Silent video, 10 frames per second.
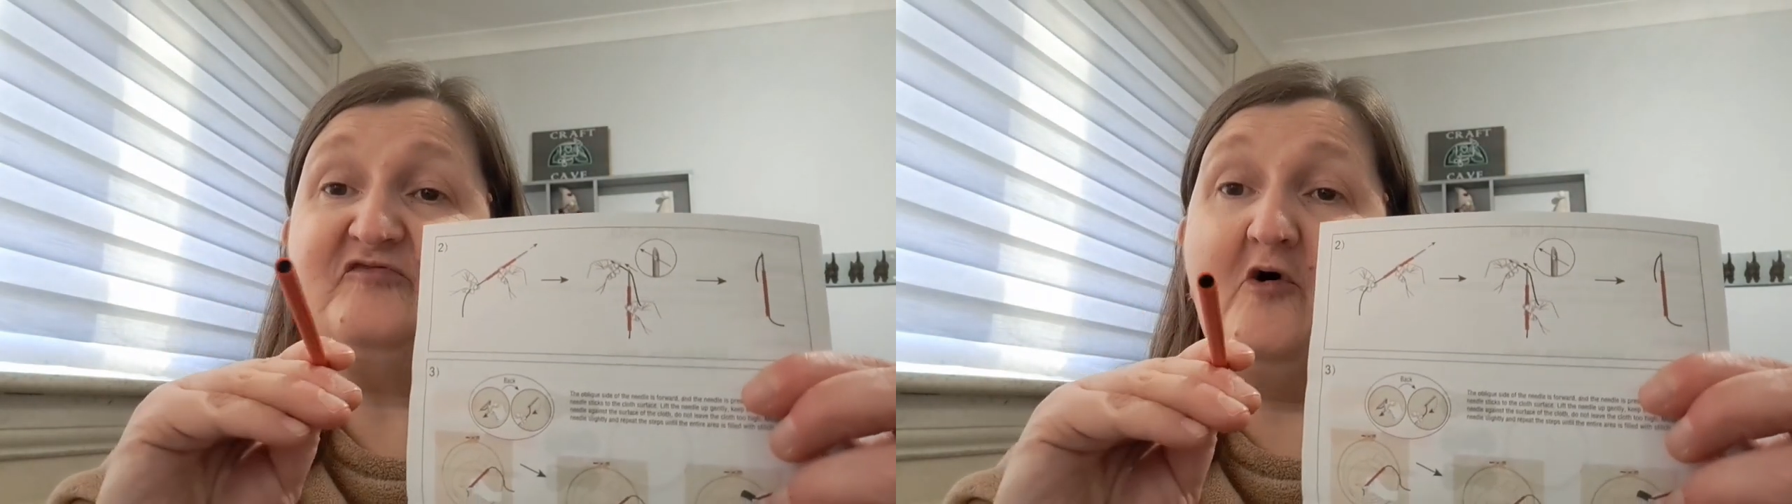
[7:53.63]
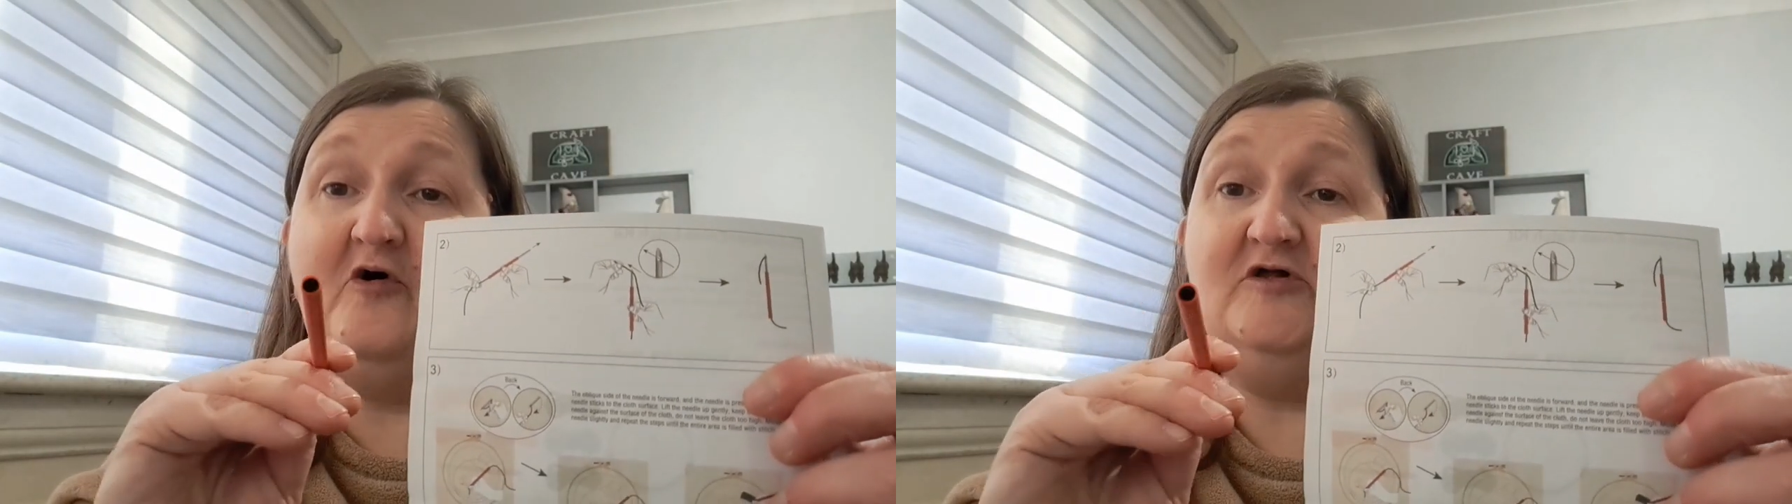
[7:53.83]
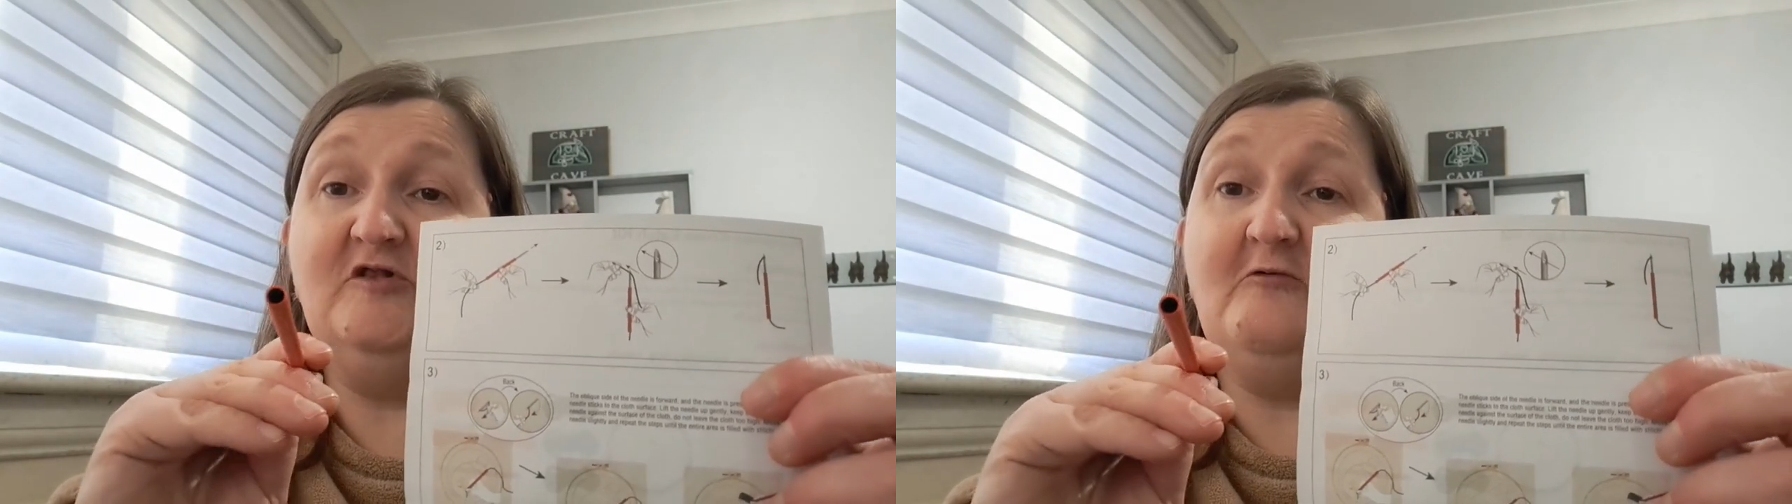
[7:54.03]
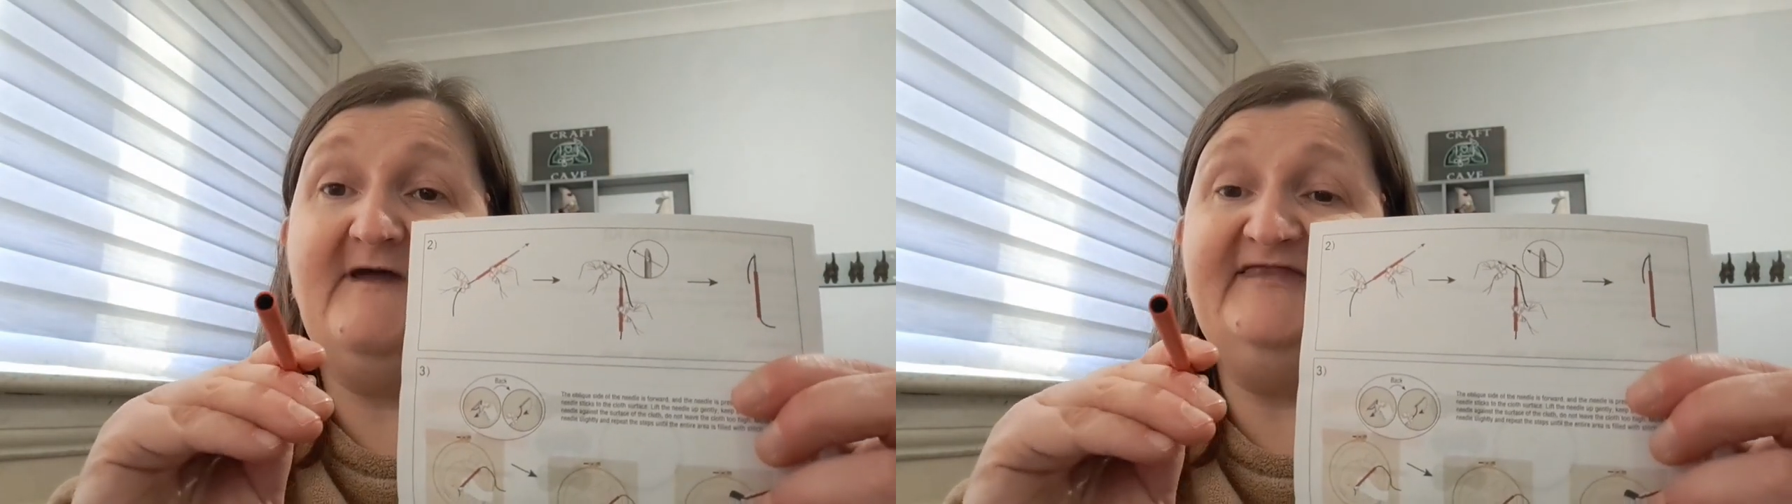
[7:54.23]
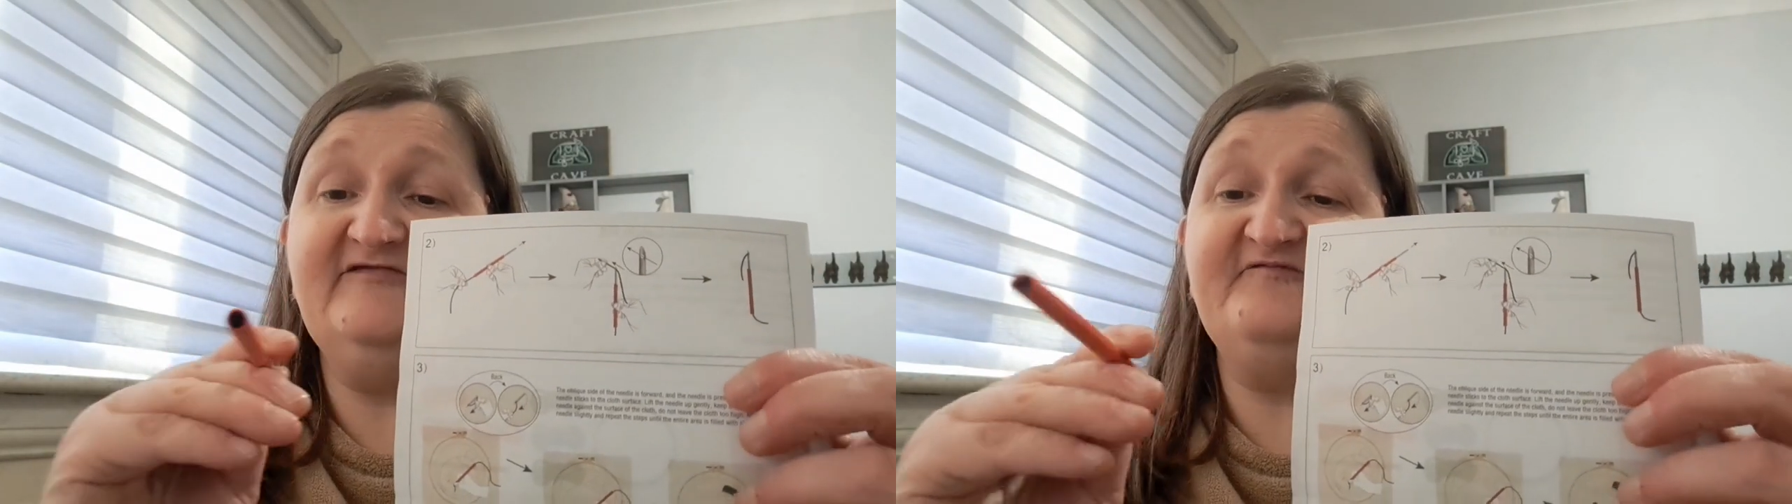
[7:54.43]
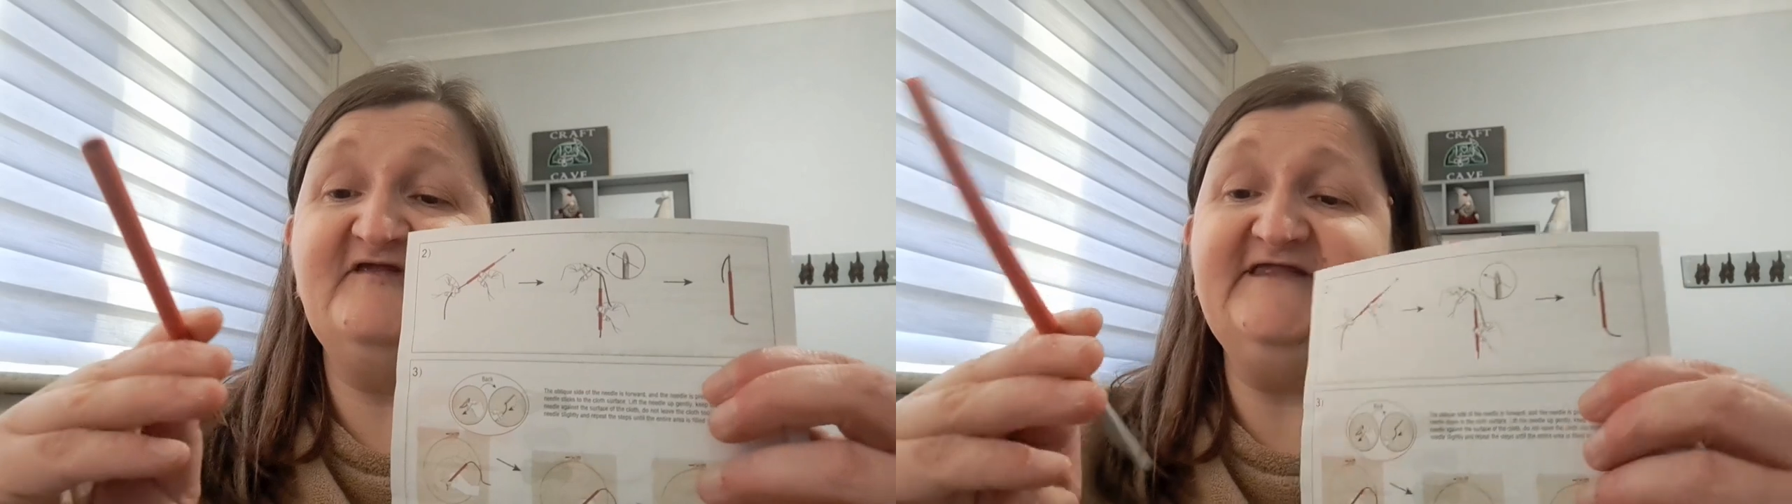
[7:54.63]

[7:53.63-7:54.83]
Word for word: the hollow end of the